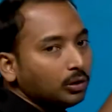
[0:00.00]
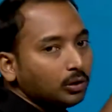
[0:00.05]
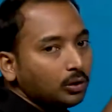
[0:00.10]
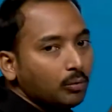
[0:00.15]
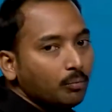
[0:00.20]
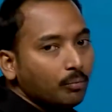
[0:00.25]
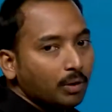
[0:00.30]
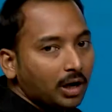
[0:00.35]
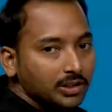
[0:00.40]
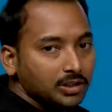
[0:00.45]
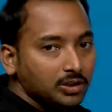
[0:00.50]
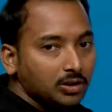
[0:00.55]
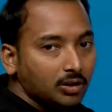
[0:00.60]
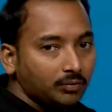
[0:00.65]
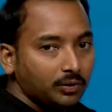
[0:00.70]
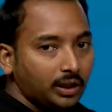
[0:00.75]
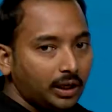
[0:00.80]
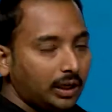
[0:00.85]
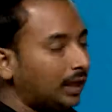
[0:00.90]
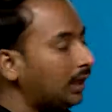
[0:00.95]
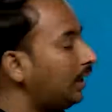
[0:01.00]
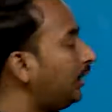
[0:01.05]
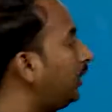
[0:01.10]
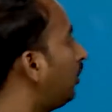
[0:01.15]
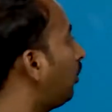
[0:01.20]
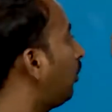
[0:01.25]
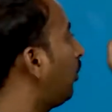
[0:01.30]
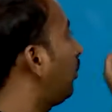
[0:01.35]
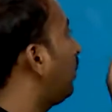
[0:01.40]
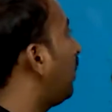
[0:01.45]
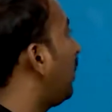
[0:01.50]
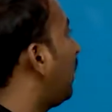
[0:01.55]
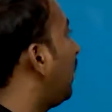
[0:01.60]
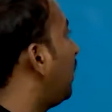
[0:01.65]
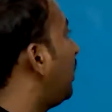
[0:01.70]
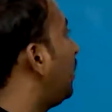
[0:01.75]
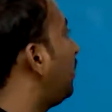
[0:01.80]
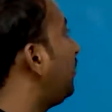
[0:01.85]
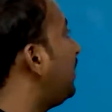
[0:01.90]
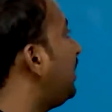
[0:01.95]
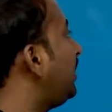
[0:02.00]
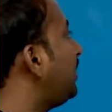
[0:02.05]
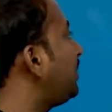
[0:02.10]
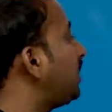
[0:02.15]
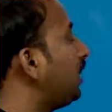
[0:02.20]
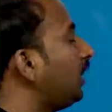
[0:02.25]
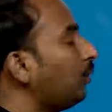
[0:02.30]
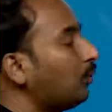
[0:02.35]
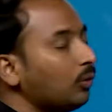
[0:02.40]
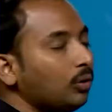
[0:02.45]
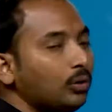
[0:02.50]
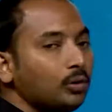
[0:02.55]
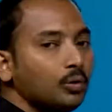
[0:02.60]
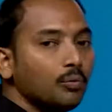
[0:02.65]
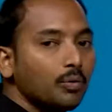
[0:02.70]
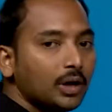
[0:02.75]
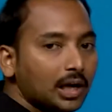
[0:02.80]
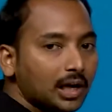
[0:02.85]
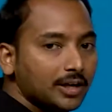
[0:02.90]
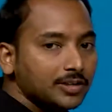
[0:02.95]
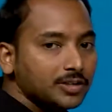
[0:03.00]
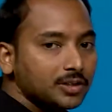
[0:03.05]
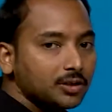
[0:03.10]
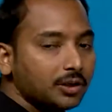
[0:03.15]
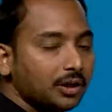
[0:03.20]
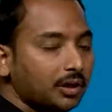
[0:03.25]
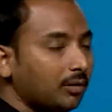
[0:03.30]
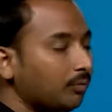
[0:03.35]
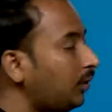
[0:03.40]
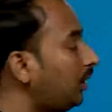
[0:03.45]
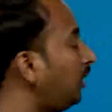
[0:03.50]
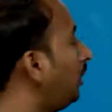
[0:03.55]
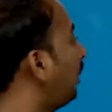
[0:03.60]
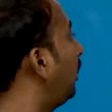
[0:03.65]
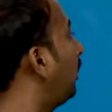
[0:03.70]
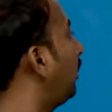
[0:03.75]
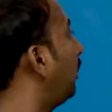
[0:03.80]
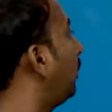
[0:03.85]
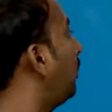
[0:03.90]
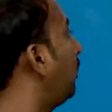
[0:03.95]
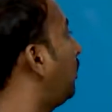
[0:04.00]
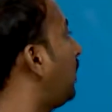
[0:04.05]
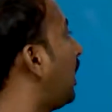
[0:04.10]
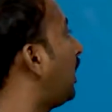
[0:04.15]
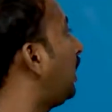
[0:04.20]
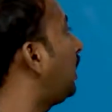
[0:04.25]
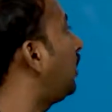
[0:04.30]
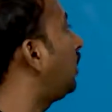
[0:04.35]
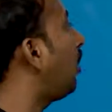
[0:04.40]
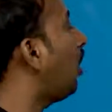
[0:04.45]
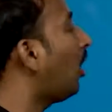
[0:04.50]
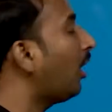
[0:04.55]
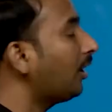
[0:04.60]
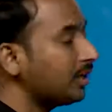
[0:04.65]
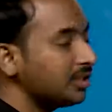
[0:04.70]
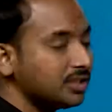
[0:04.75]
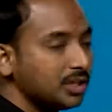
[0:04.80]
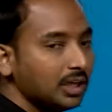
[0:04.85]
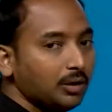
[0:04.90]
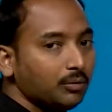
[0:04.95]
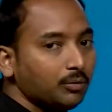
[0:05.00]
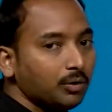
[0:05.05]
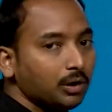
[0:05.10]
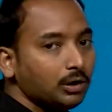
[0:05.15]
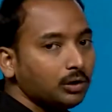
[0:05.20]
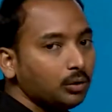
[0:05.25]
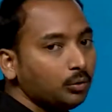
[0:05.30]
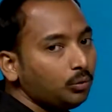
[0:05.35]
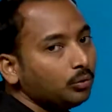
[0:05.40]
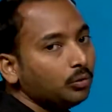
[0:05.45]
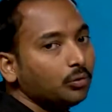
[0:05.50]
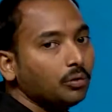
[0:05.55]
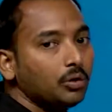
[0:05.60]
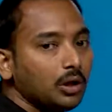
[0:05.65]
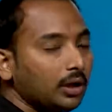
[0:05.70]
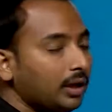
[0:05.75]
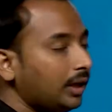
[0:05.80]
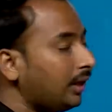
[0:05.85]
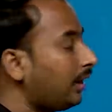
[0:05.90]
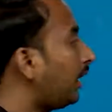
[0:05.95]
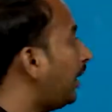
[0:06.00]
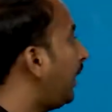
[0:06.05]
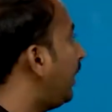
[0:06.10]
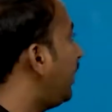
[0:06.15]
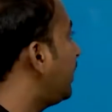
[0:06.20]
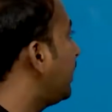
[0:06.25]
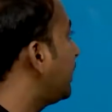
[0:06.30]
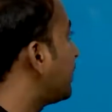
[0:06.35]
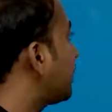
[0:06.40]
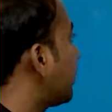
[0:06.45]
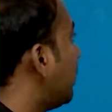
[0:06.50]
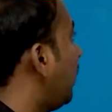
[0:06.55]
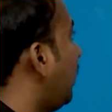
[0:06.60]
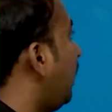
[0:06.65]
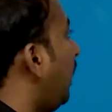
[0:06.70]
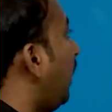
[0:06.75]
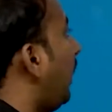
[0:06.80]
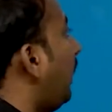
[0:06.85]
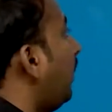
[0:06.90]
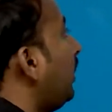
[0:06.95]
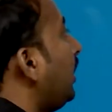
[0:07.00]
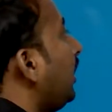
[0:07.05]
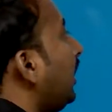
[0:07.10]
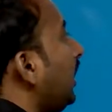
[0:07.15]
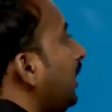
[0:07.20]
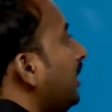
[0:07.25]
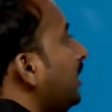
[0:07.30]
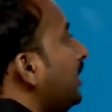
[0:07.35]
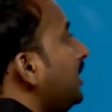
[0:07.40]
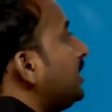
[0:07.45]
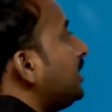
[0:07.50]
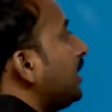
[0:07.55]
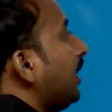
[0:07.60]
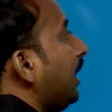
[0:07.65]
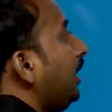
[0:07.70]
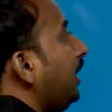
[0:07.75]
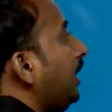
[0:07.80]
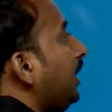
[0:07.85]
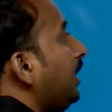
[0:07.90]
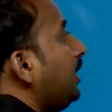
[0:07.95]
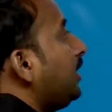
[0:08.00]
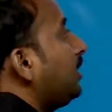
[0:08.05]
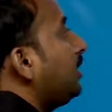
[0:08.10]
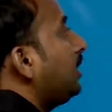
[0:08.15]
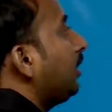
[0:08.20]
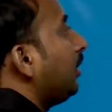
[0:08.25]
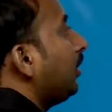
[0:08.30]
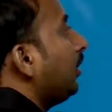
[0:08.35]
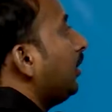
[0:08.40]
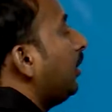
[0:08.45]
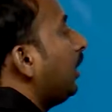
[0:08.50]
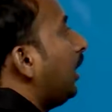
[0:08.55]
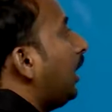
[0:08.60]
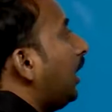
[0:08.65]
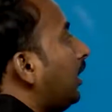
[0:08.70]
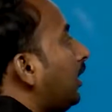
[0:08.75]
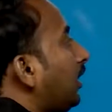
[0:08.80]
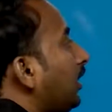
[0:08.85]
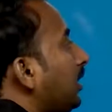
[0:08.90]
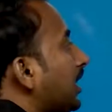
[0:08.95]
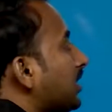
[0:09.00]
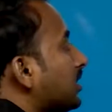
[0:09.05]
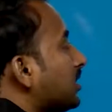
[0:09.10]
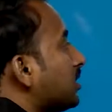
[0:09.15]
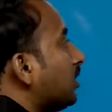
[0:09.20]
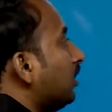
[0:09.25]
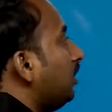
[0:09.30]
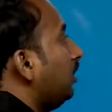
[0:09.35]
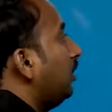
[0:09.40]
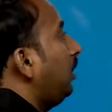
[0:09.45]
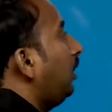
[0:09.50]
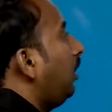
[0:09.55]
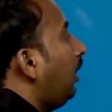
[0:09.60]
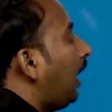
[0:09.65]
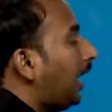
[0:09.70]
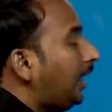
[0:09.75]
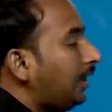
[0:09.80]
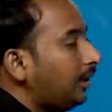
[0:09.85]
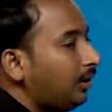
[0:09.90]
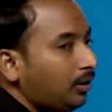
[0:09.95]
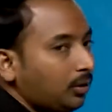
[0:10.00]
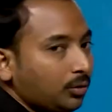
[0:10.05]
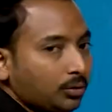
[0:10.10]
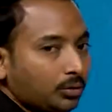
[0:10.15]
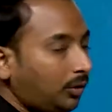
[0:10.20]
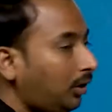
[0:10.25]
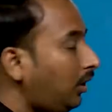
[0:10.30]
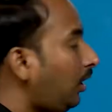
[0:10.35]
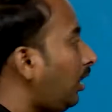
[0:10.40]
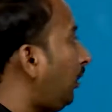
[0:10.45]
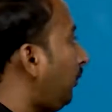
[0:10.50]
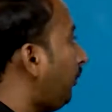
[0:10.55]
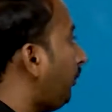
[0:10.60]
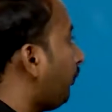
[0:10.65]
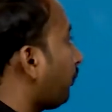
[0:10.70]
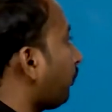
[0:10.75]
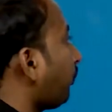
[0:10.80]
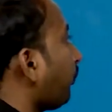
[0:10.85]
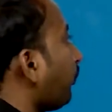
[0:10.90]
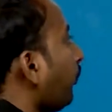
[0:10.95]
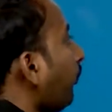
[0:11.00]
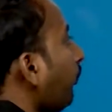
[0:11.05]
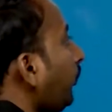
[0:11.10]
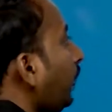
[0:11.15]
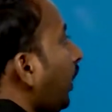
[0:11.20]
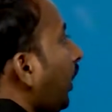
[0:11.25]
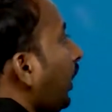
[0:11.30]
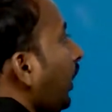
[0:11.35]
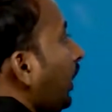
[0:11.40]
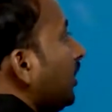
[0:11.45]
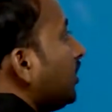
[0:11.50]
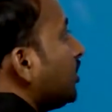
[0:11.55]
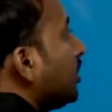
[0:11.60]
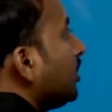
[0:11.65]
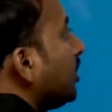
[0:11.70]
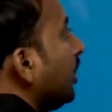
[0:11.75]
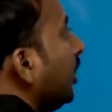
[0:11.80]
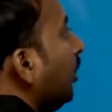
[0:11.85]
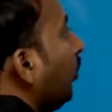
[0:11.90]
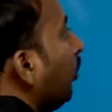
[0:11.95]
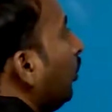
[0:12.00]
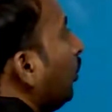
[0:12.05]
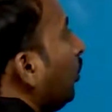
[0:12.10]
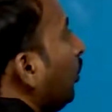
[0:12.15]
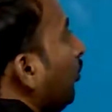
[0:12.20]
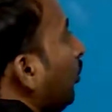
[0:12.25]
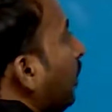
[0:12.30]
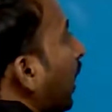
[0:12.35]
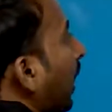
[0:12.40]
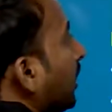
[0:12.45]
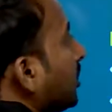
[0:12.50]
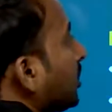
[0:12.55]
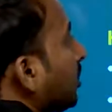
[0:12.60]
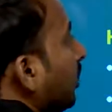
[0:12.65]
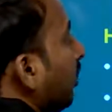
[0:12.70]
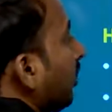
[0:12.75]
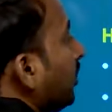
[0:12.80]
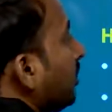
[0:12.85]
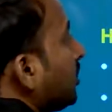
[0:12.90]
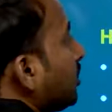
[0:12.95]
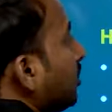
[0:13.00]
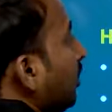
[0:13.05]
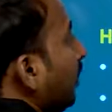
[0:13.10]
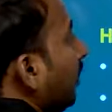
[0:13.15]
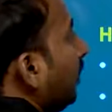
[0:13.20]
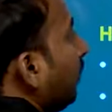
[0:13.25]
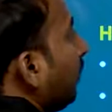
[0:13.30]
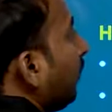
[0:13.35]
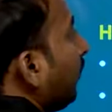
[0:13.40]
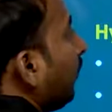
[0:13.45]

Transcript: to mass of the electron, and v is equal to velocity of the electron, and r is equal to radius, and n is the integer. And next, h is equal to Planck's constant.